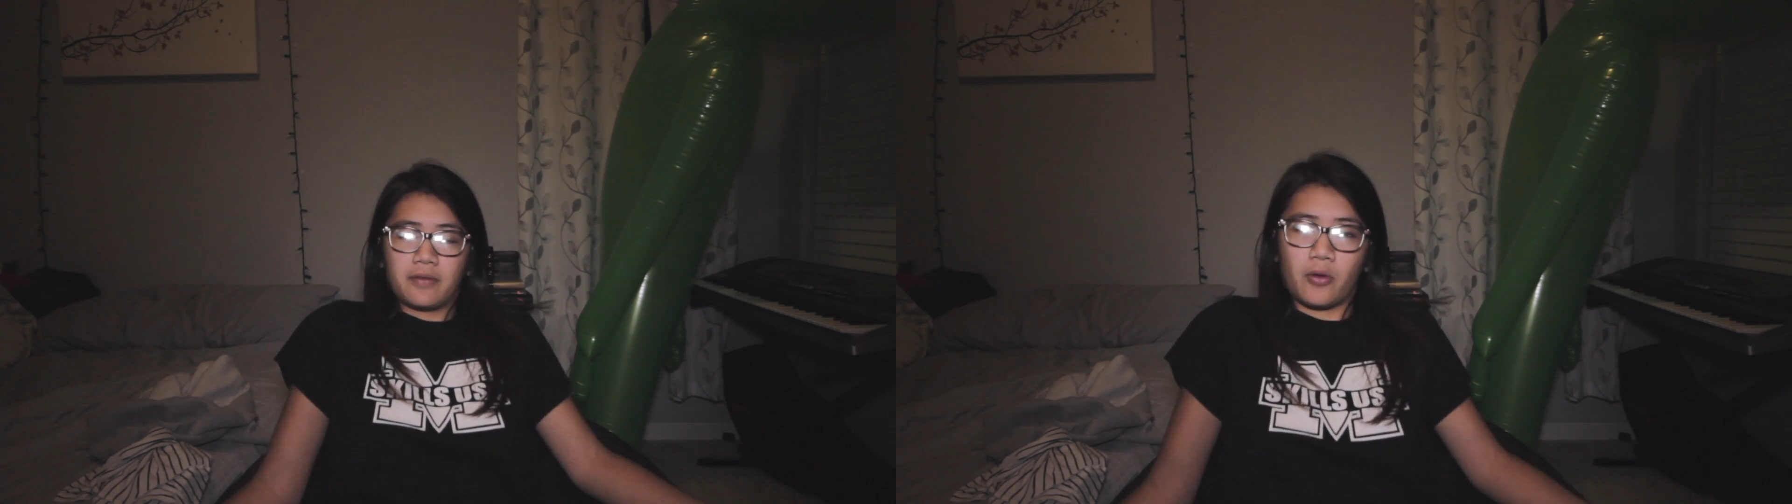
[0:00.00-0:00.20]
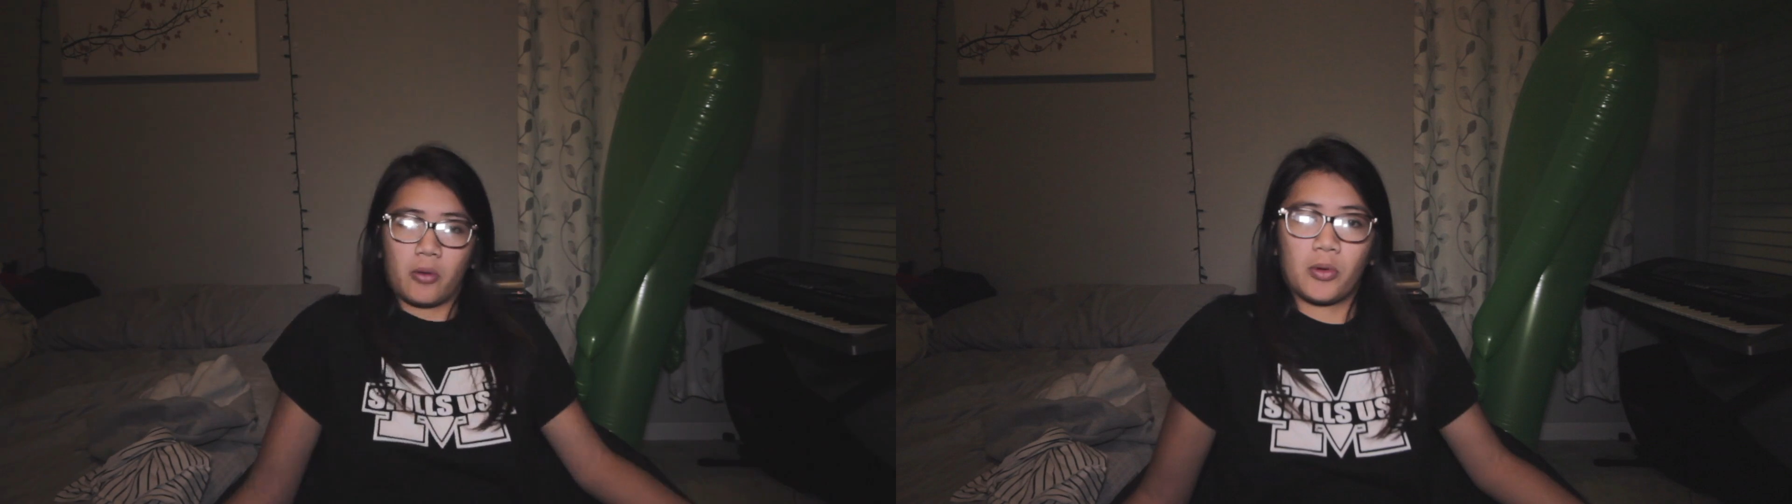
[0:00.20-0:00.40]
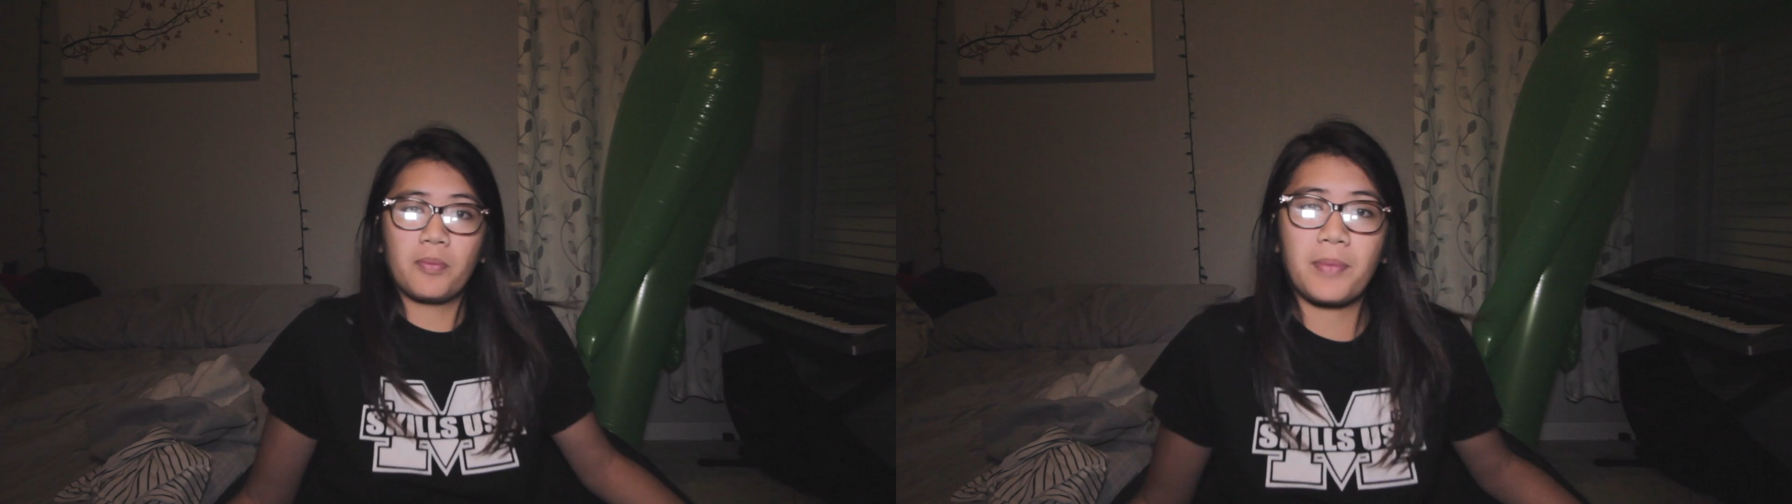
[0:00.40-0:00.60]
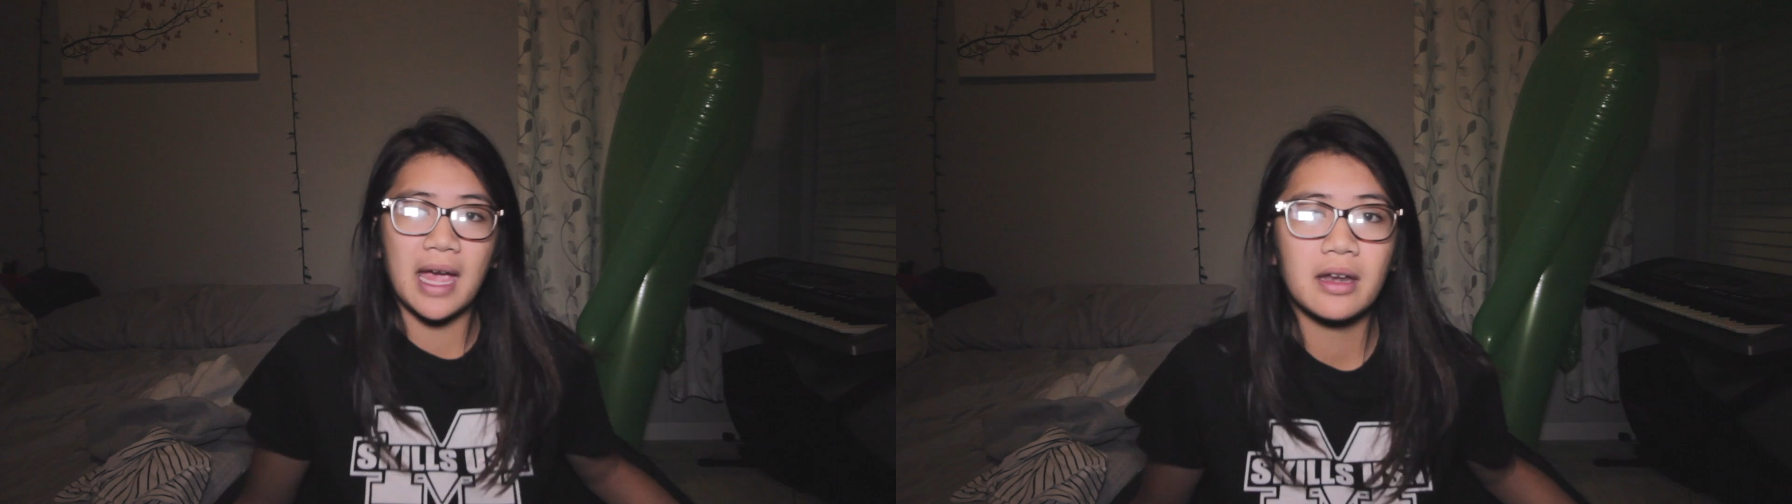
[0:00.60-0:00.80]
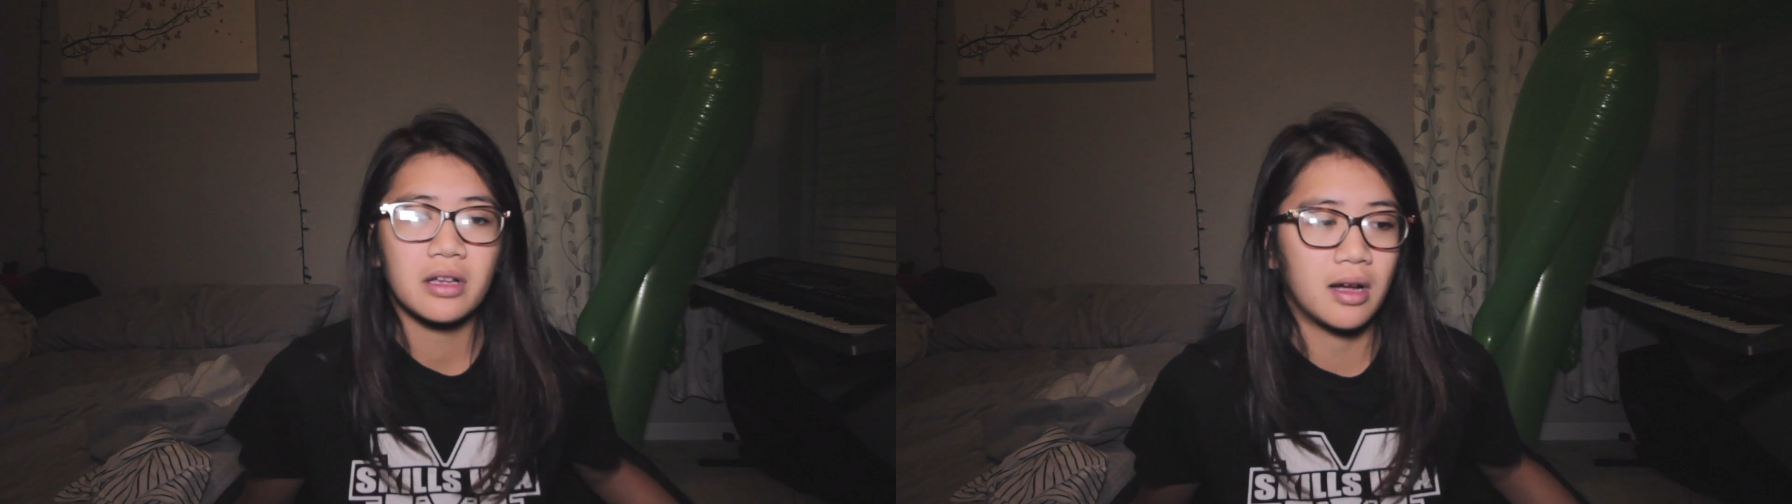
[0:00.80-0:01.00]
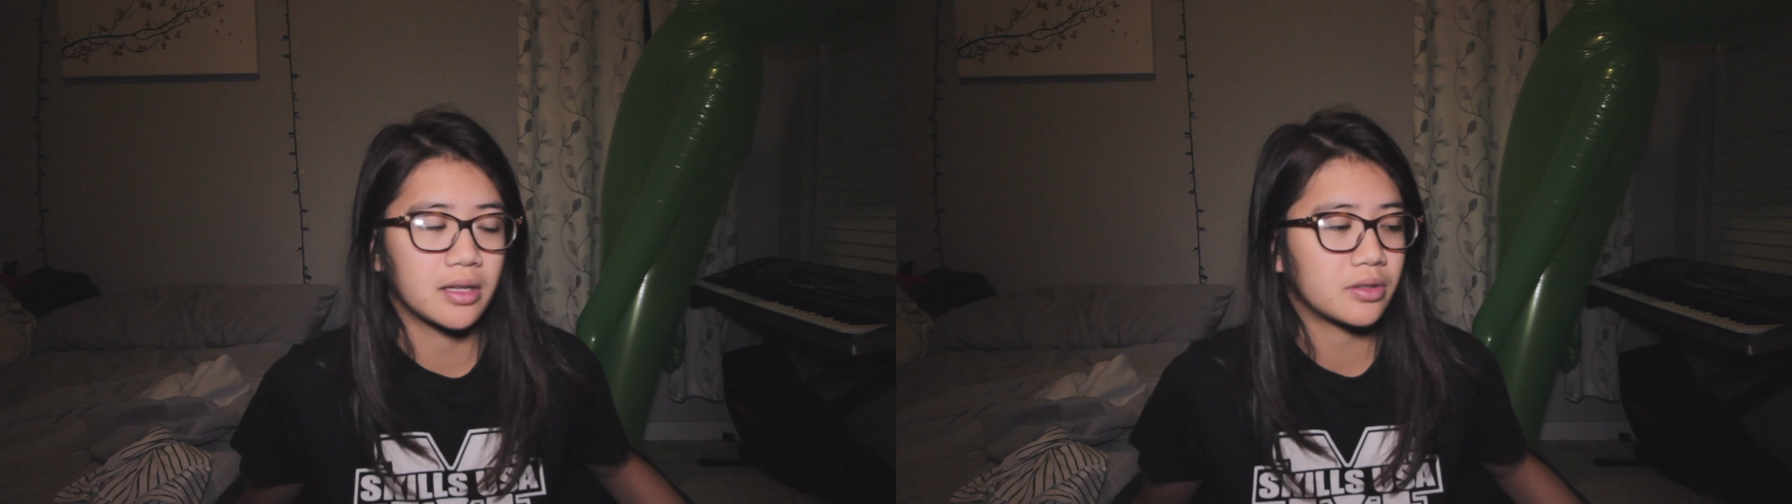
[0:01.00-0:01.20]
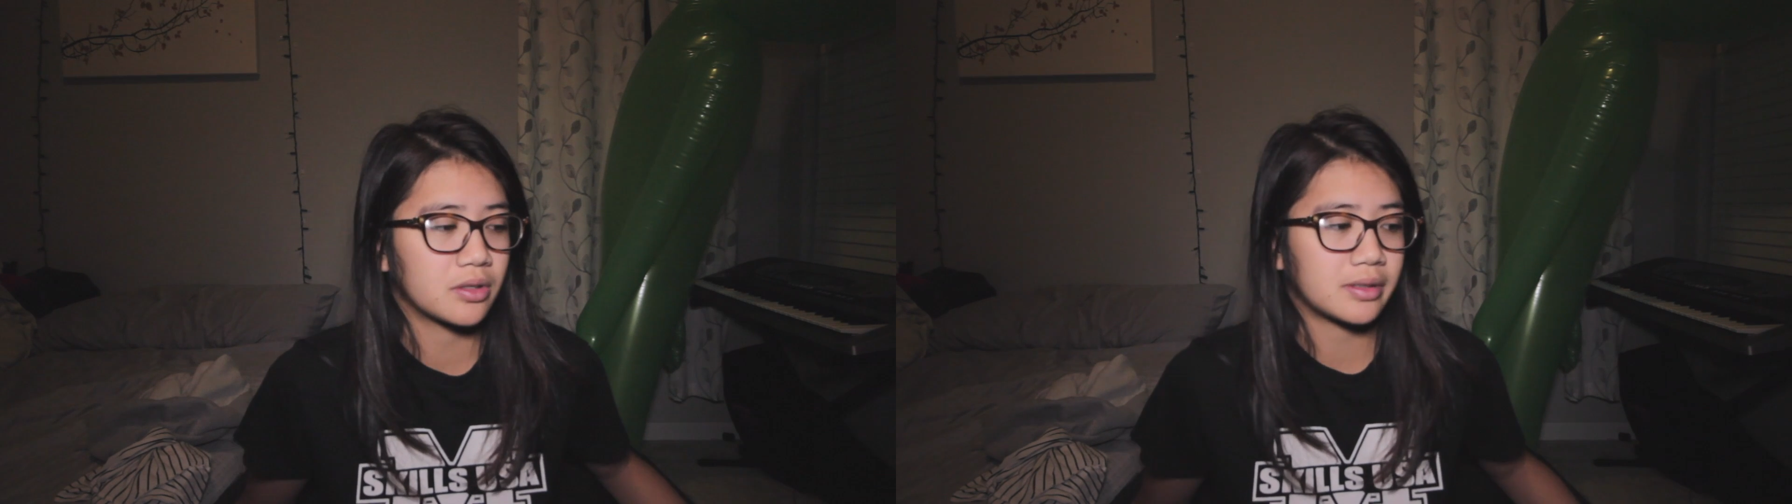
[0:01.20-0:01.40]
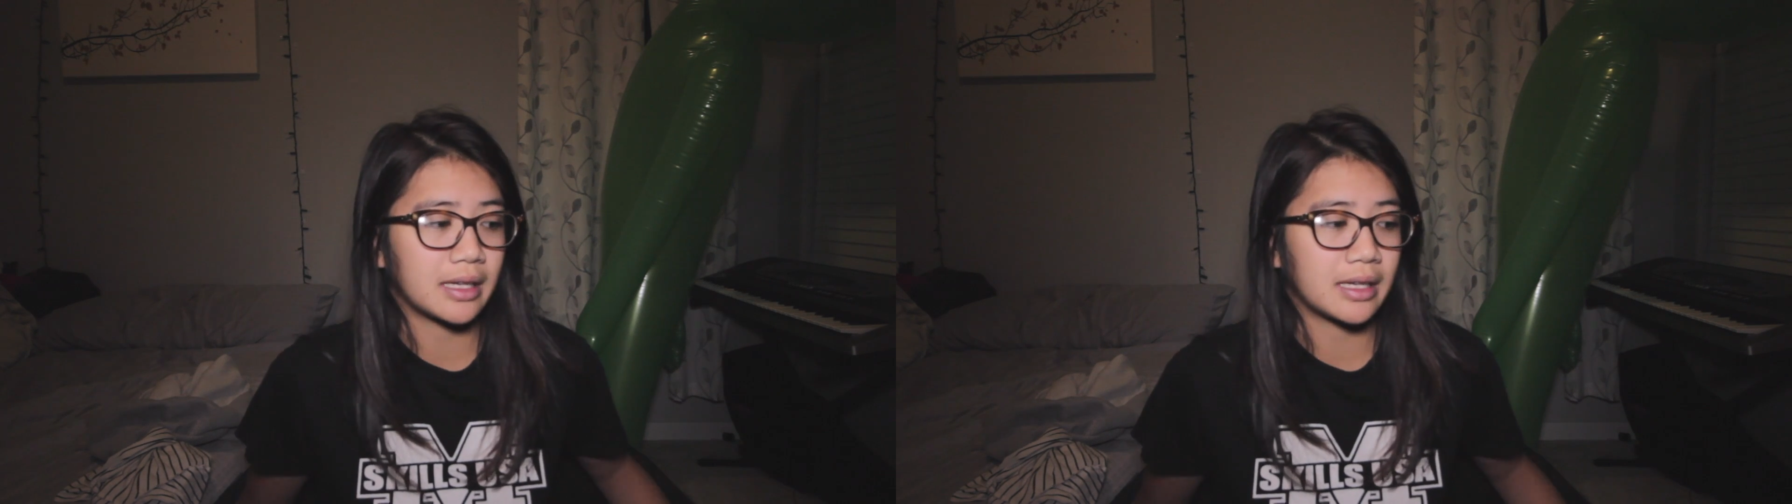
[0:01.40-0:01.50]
formal band concerts.